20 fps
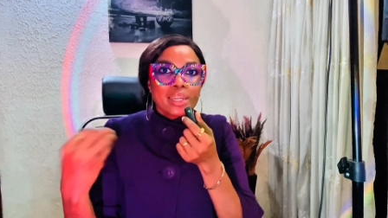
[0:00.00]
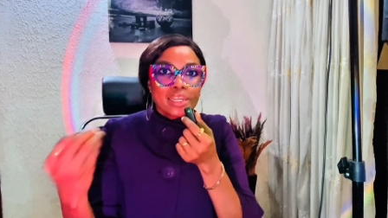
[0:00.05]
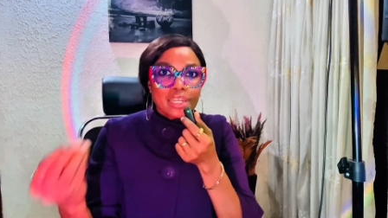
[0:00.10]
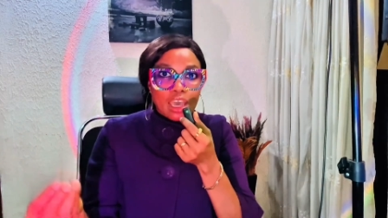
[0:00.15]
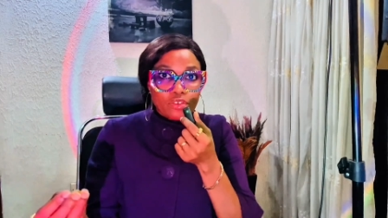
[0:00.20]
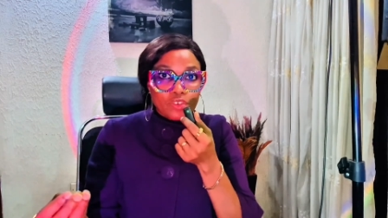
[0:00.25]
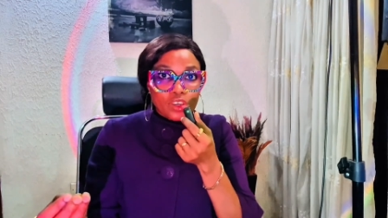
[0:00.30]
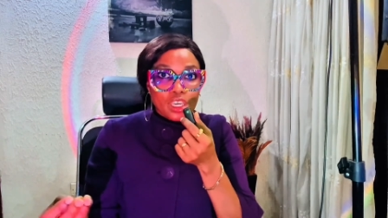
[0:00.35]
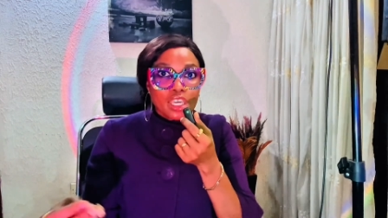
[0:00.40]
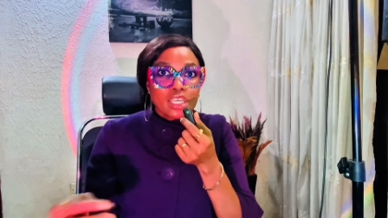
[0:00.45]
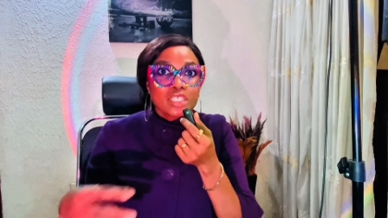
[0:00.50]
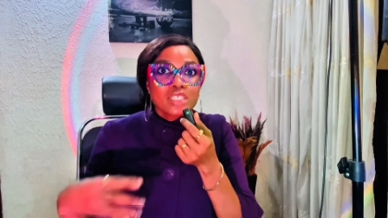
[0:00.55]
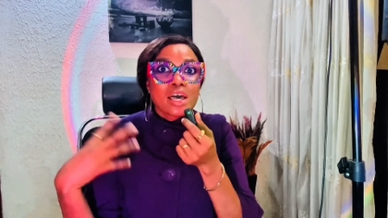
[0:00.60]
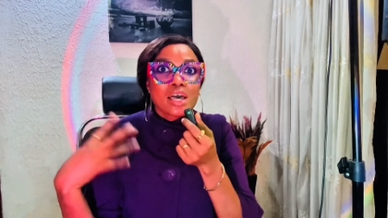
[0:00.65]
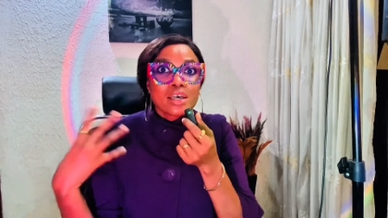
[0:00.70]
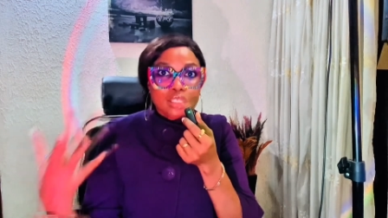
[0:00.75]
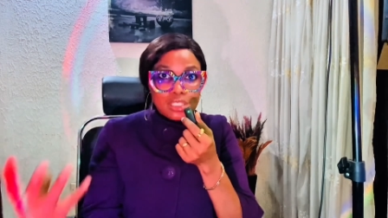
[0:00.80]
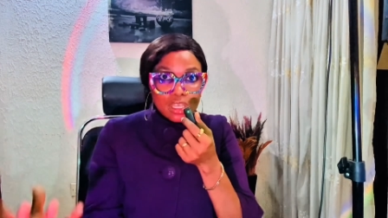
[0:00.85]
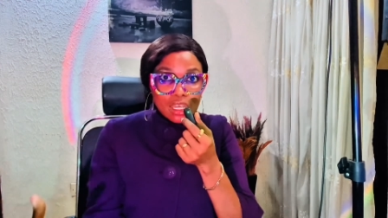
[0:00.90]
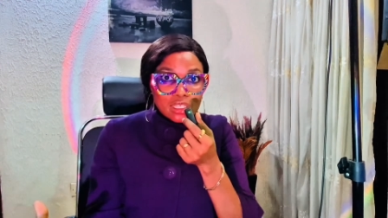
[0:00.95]
navigate
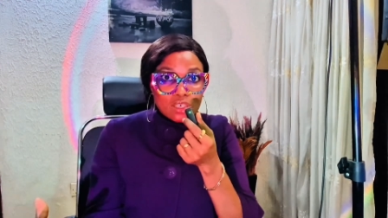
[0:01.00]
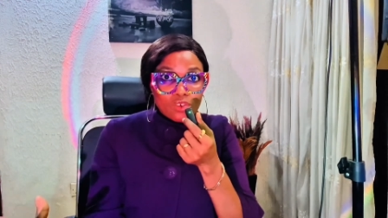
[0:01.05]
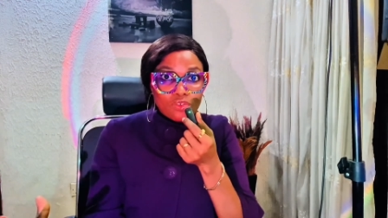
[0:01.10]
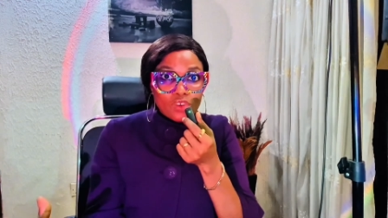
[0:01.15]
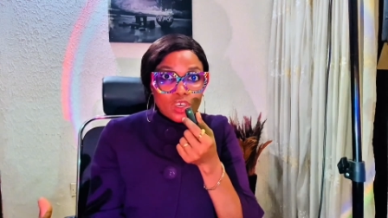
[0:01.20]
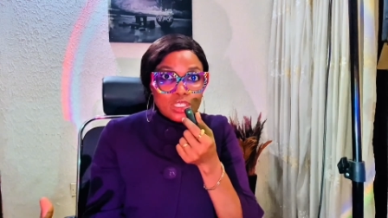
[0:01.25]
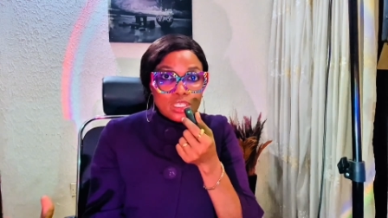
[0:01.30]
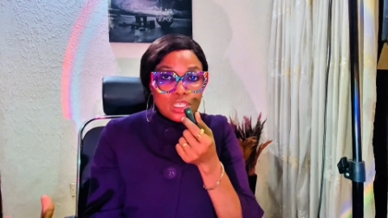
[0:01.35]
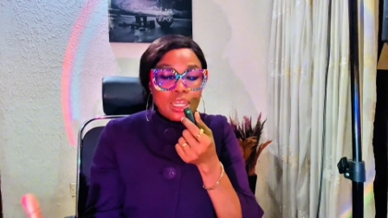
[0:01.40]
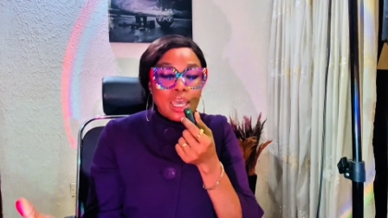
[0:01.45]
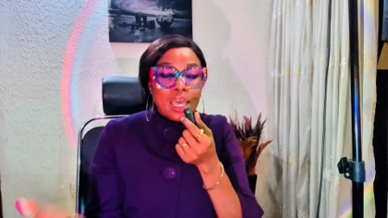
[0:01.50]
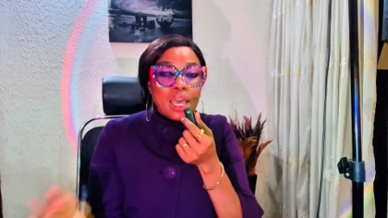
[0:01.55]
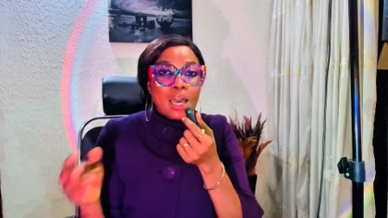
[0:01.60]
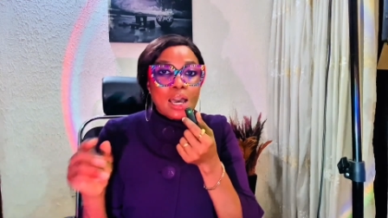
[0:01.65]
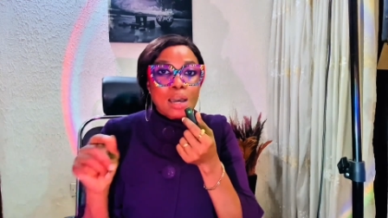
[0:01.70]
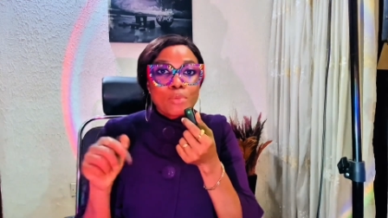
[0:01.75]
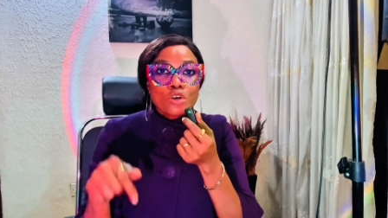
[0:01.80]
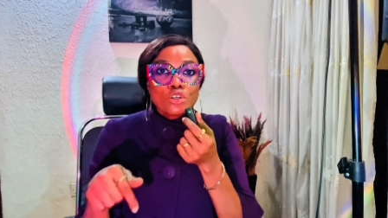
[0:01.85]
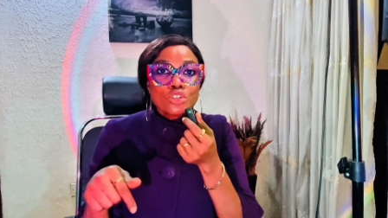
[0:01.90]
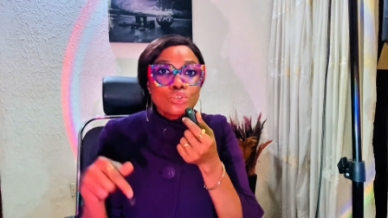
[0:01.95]
and start investing.
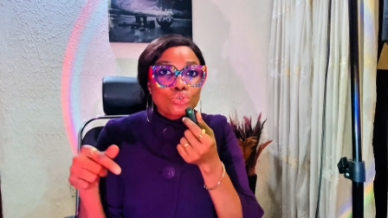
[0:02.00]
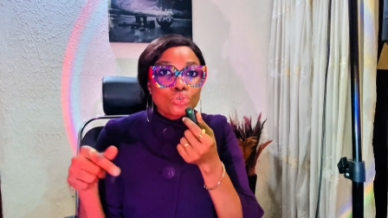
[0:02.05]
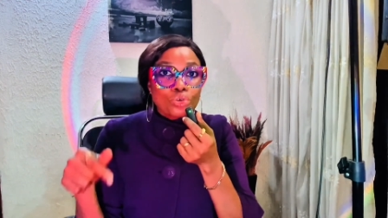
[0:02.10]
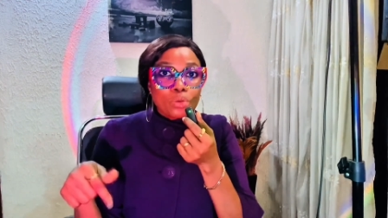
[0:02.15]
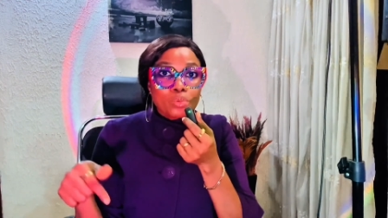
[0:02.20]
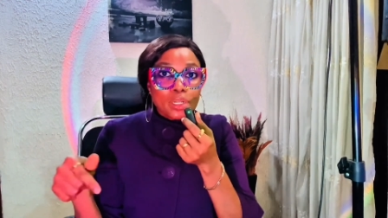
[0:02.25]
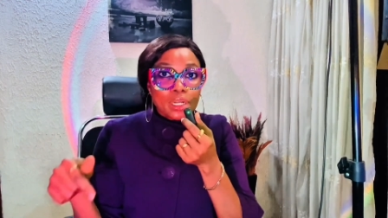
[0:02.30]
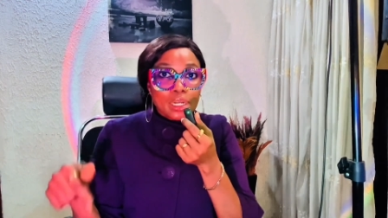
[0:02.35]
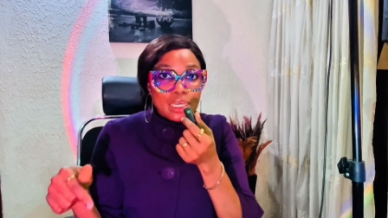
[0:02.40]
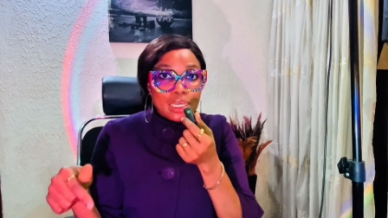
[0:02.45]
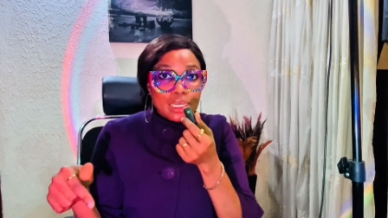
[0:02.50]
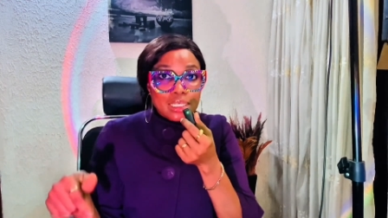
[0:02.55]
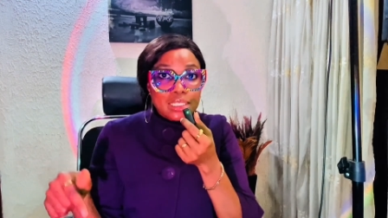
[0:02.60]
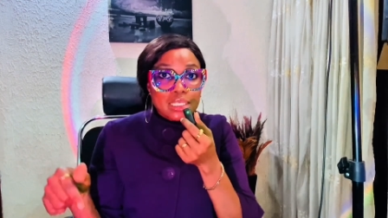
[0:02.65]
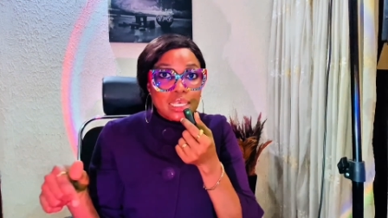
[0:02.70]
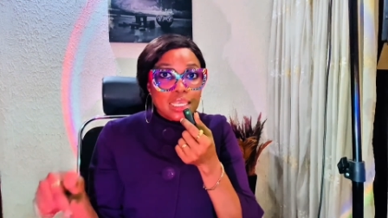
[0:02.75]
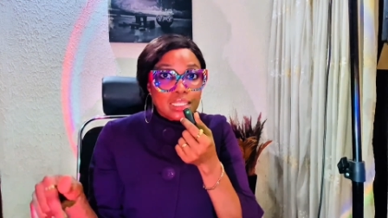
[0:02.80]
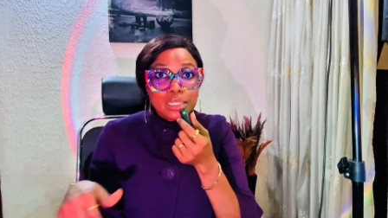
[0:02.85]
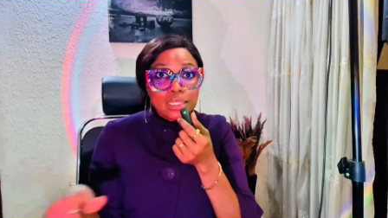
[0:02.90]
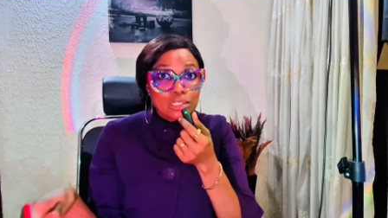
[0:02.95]
I'm going to drop the links
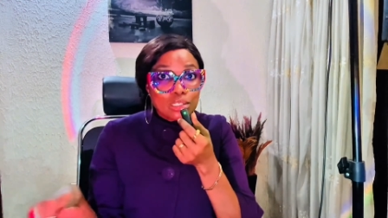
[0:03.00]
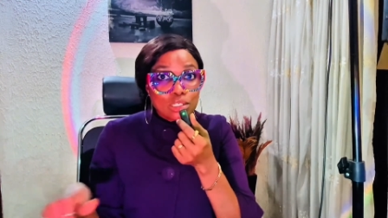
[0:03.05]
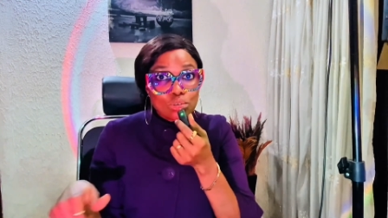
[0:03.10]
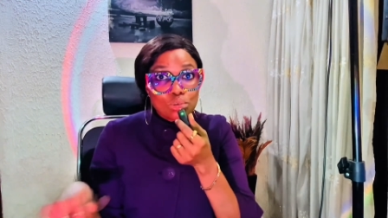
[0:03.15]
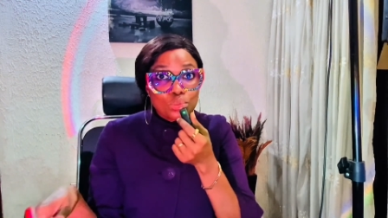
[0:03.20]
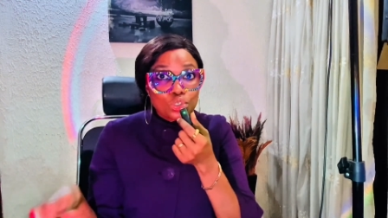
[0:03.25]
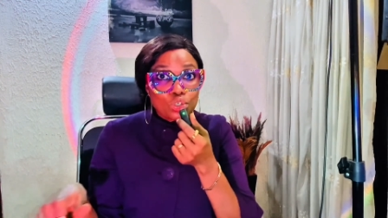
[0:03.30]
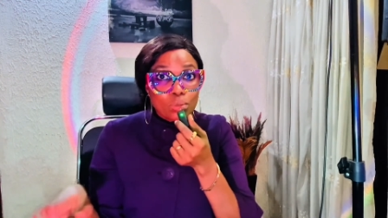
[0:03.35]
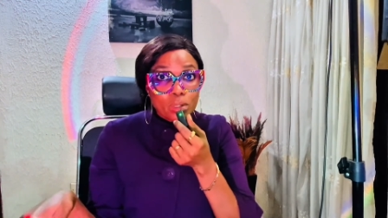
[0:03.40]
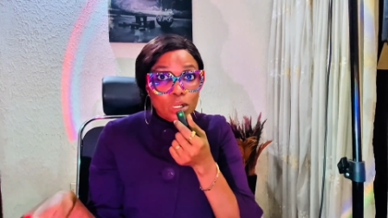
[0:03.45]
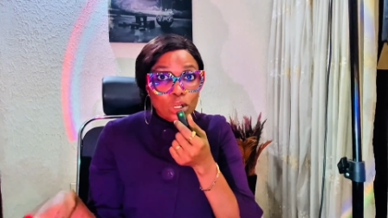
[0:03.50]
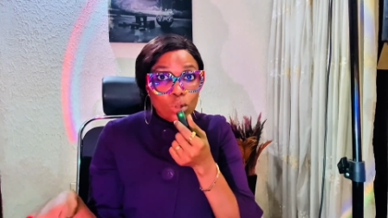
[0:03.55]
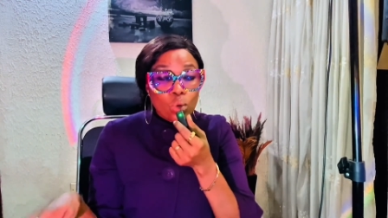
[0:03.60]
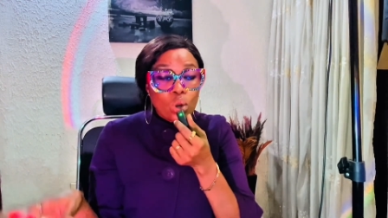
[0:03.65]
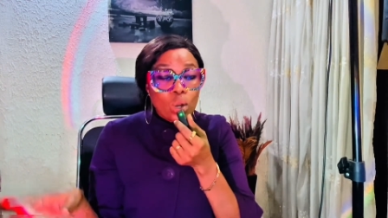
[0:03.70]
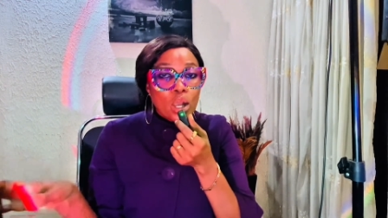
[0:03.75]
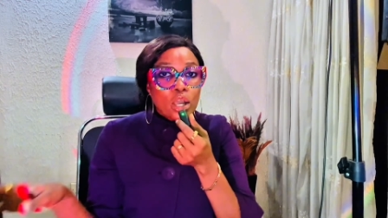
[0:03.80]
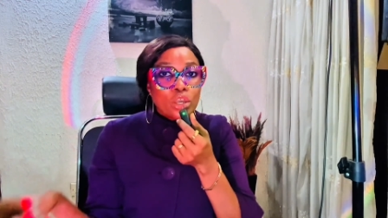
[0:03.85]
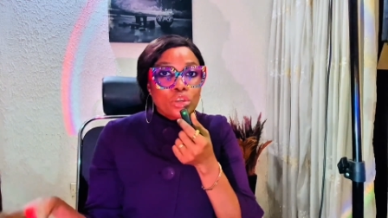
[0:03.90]
in the description below.